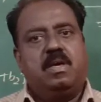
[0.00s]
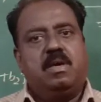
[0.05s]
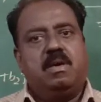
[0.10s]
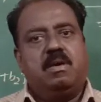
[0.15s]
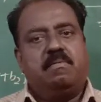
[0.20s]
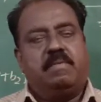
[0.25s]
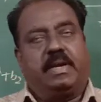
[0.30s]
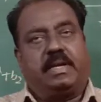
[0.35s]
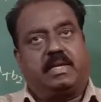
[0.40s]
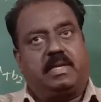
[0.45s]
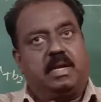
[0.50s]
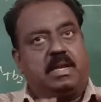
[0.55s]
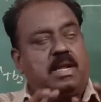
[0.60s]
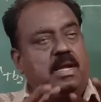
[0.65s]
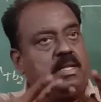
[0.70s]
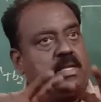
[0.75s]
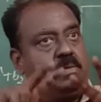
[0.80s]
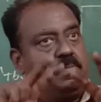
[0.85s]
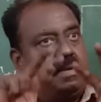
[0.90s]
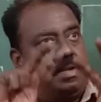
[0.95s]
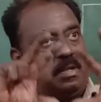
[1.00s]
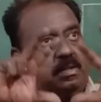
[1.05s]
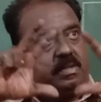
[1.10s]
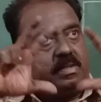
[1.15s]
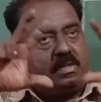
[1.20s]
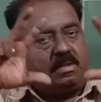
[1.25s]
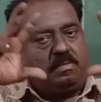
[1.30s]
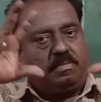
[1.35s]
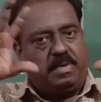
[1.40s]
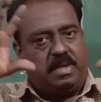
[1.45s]
Vector algebra
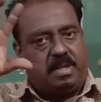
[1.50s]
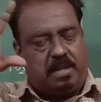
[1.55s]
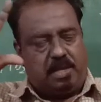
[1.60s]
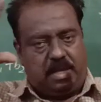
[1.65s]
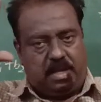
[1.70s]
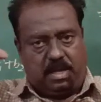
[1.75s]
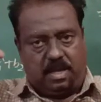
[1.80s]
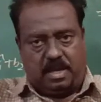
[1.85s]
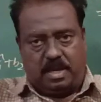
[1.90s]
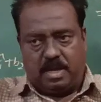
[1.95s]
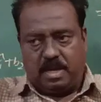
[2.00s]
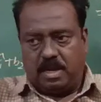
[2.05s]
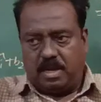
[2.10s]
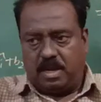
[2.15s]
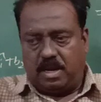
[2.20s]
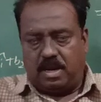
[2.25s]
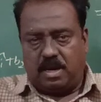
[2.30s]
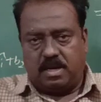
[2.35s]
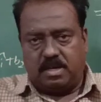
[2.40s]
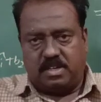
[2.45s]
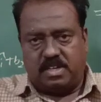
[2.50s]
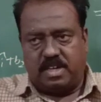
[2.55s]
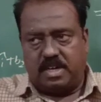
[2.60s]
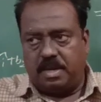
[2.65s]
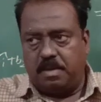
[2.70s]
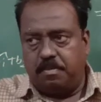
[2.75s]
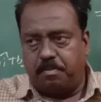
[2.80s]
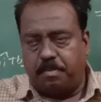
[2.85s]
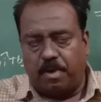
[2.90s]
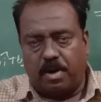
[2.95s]
is a very large and
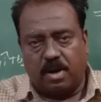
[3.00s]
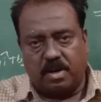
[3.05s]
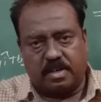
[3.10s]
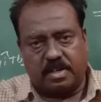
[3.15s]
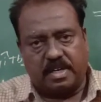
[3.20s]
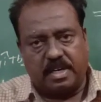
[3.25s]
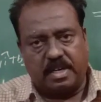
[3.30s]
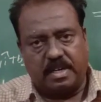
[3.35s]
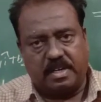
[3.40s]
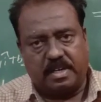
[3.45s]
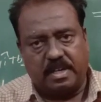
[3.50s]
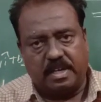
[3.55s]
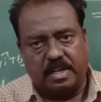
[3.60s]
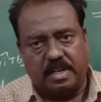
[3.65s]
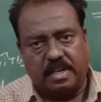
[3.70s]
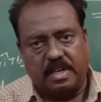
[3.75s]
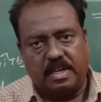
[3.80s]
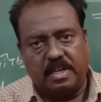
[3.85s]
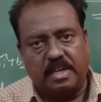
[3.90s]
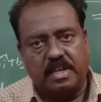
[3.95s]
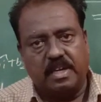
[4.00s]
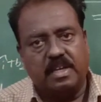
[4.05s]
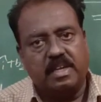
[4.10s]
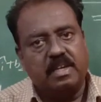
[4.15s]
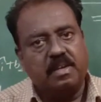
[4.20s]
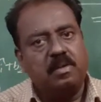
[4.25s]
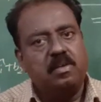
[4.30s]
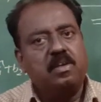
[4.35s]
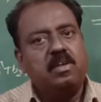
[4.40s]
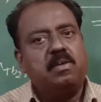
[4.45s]
important
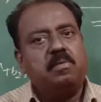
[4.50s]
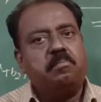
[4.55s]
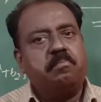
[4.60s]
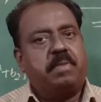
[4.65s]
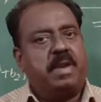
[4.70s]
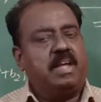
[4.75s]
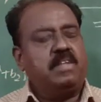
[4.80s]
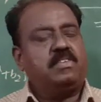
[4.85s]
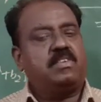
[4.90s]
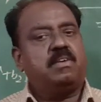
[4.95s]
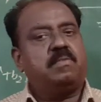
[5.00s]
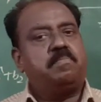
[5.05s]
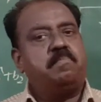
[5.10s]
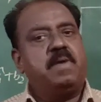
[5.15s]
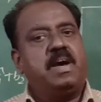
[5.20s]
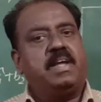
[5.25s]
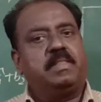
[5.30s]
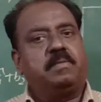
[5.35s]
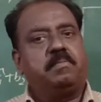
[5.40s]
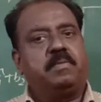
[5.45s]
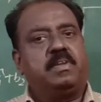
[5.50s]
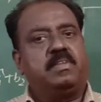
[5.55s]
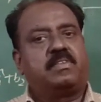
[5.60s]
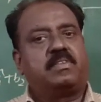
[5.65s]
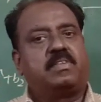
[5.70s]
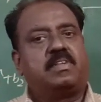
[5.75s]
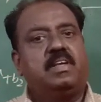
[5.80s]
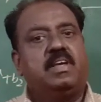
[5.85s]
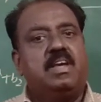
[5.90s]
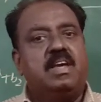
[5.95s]
branch of
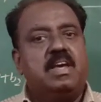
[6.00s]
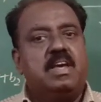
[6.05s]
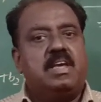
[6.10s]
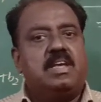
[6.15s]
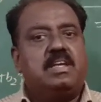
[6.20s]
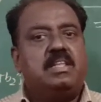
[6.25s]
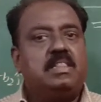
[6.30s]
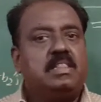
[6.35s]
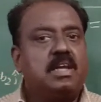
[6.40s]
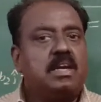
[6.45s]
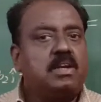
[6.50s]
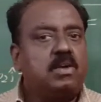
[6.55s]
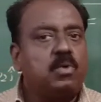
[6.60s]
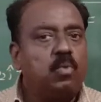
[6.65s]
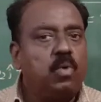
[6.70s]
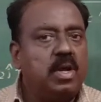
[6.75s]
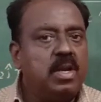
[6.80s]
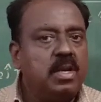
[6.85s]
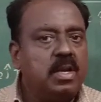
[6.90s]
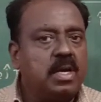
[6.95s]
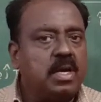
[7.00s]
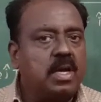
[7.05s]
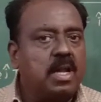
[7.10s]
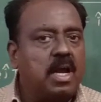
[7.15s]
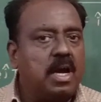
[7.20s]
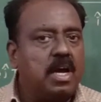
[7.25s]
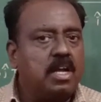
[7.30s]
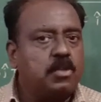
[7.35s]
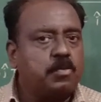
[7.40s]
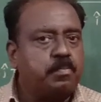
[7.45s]
mathematics. In that one,
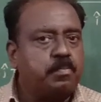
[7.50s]
cross